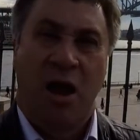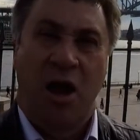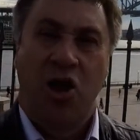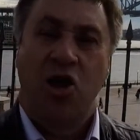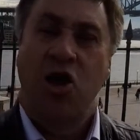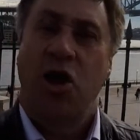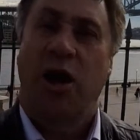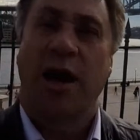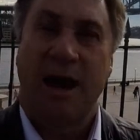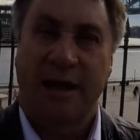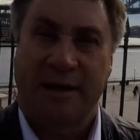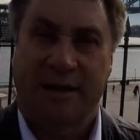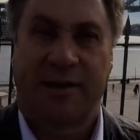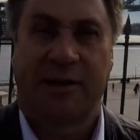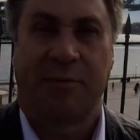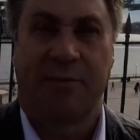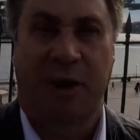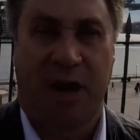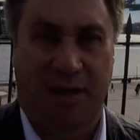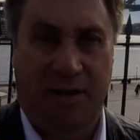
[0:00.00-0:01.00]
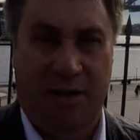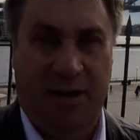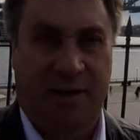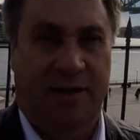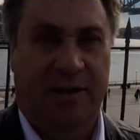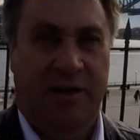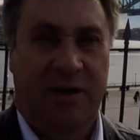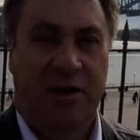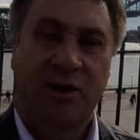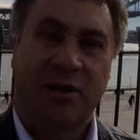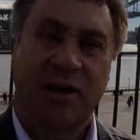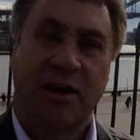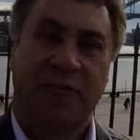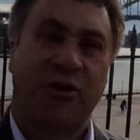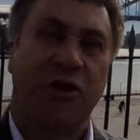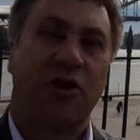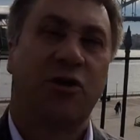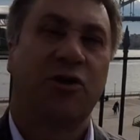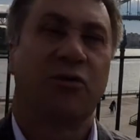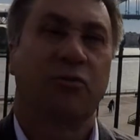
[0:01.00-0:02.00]
you can estimate this. You just have
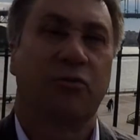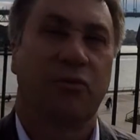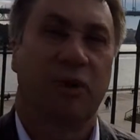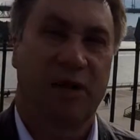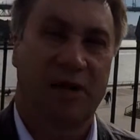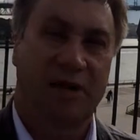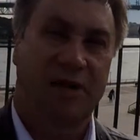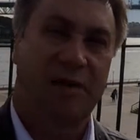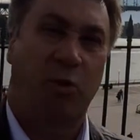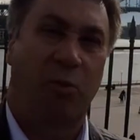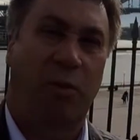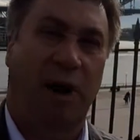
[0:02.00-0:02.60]
to use a reasonable